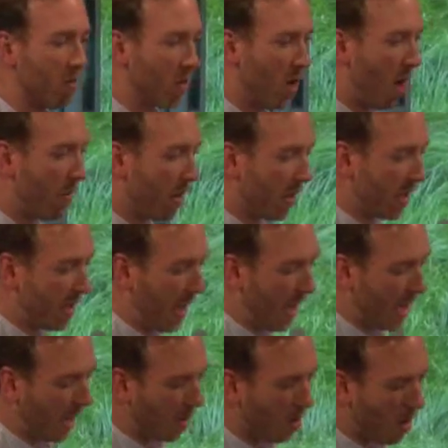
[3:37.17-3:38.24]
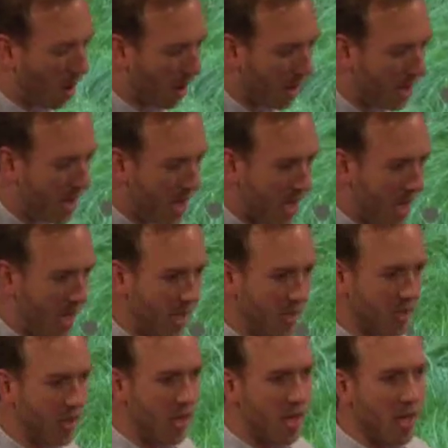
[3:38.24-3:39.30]
predominantly taking on
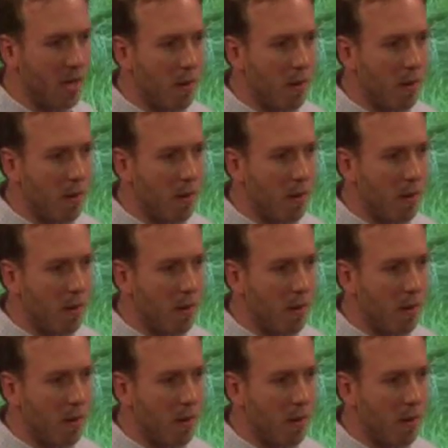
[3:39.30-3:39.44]
is